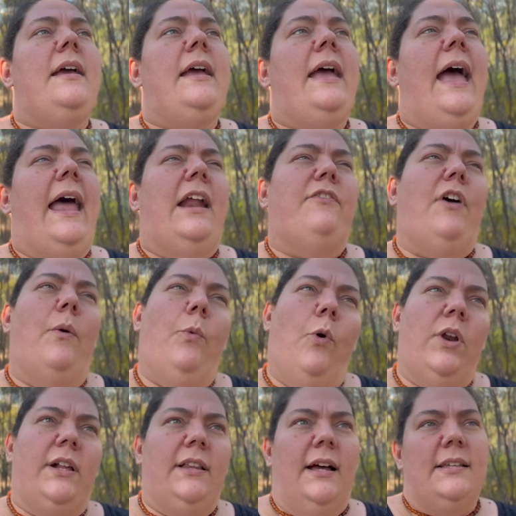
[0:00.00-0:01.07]
And if I
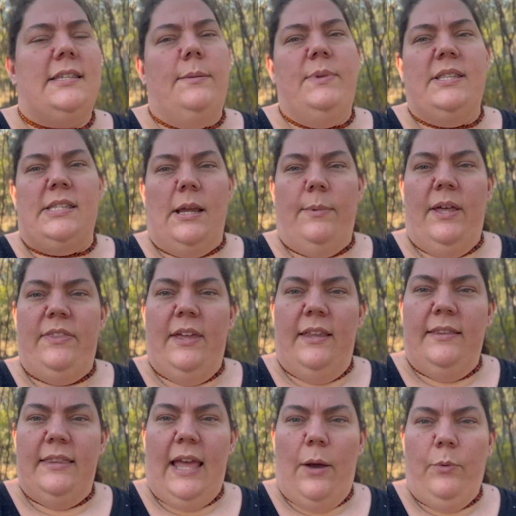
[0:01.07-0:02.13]
water glass some in summer,
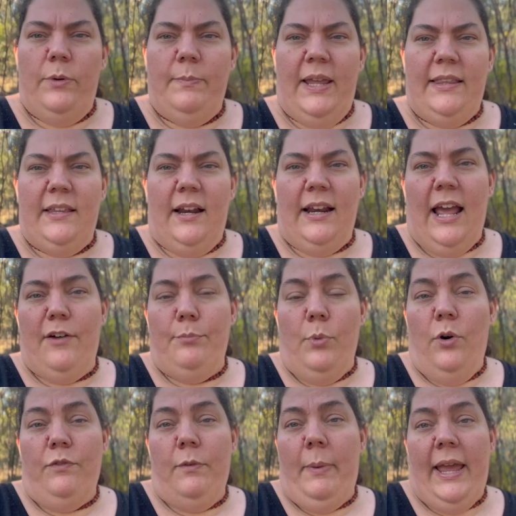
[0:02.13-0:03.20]
then that would mean that I'd have
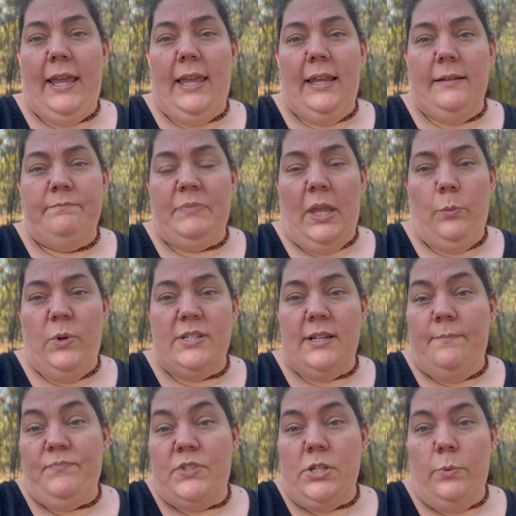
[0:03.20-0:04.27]
more for baking in
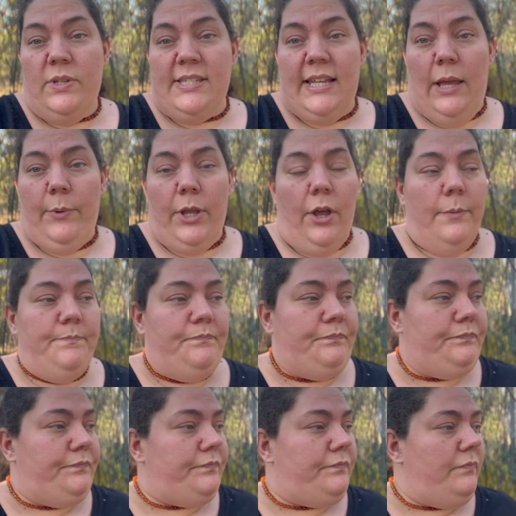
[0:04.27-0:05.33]
winter. So we'll see how we go.
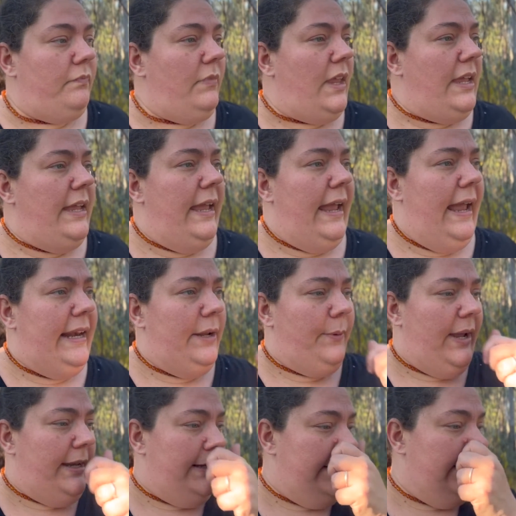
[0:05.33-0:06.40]

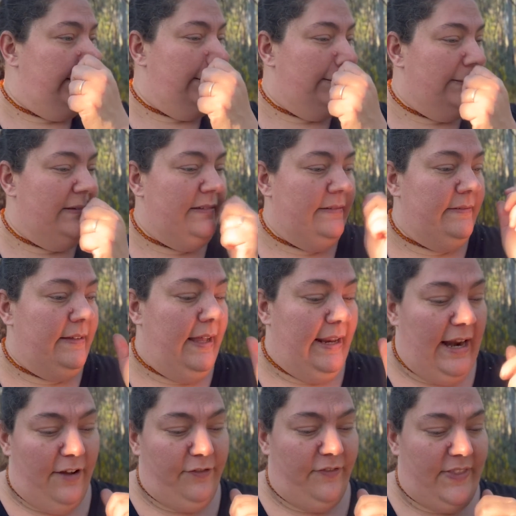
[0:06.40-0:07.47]
Anyway,
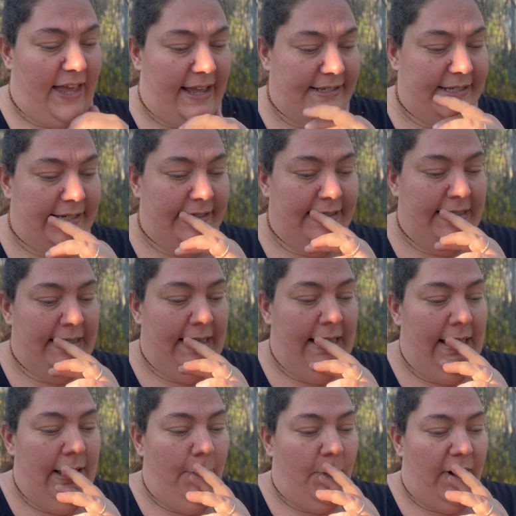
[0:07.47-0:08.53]
enough of that.
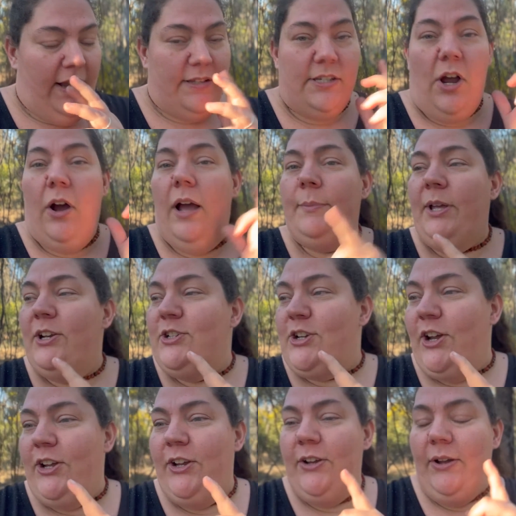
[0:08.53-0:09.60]
What else? Oh, I'm going to show
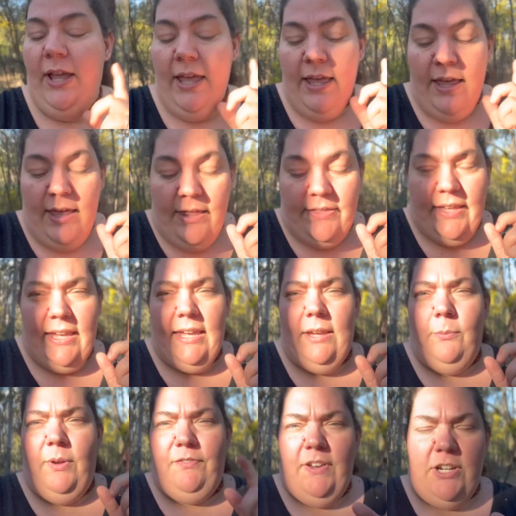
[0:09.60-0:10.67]
you
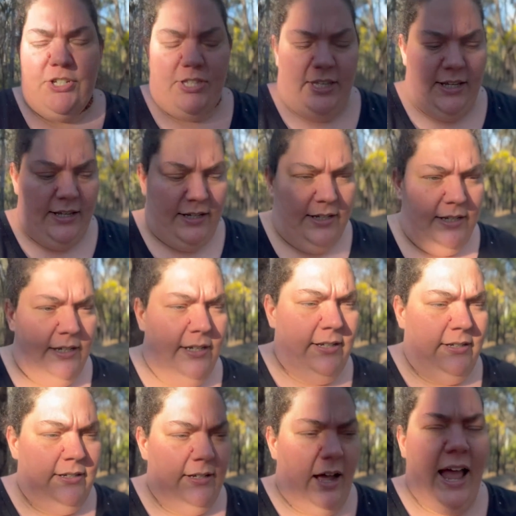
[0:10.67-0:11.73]
we finished
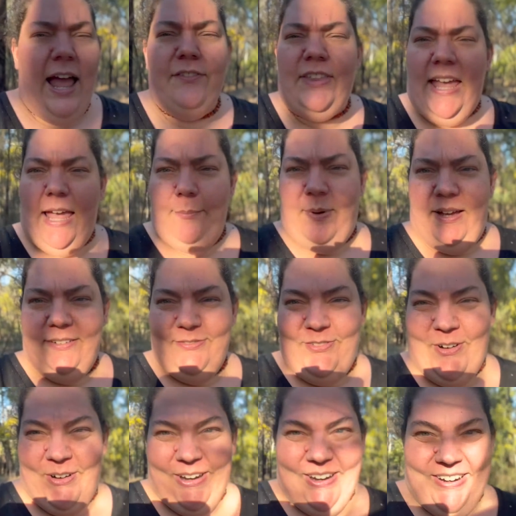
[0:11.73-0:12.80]
I have the hamper
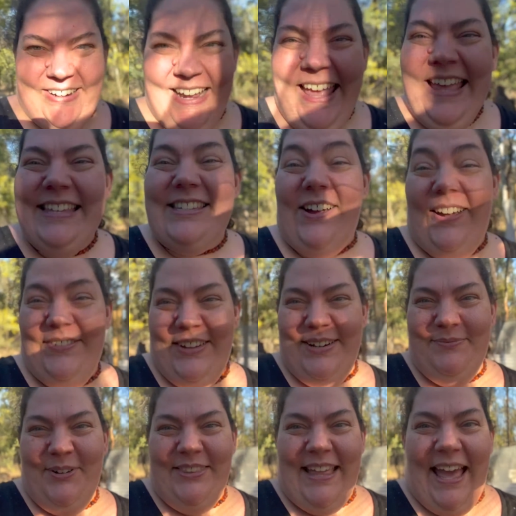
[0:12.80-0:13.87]
for you. So I'm going
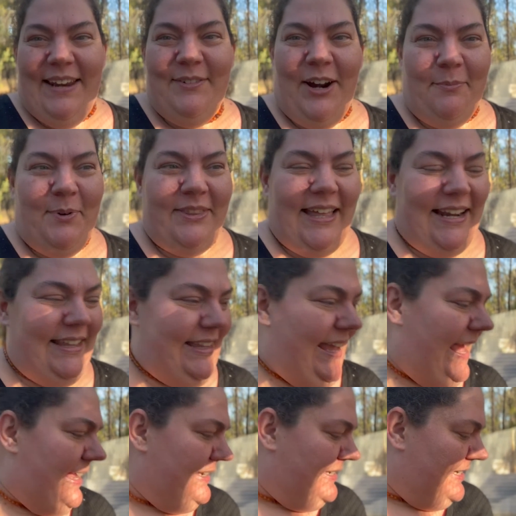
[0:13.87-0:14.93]
to put that, but I'll put that at the
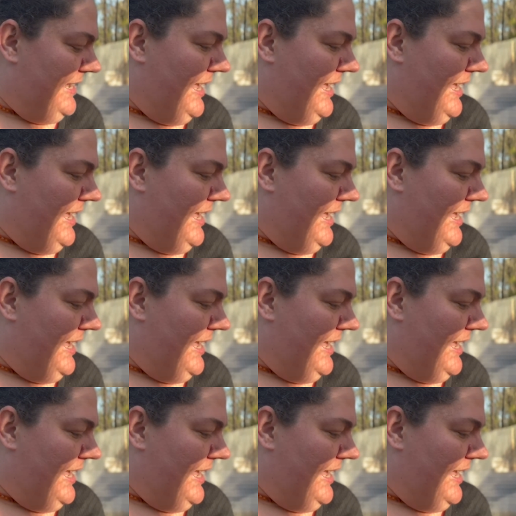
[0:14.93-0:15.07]
end.